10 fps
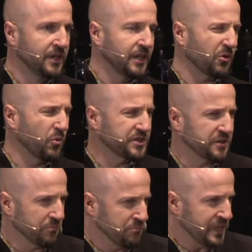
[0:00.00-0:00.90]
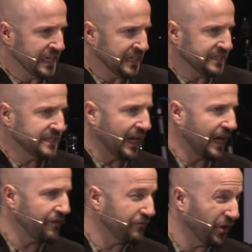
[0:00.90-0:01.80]
Like, what does it mean to
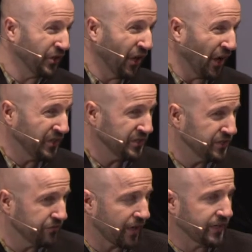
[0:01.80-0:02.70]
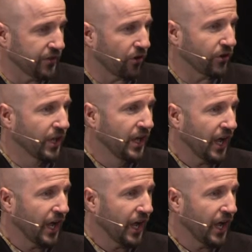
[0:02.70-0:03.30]
have an undivided heart?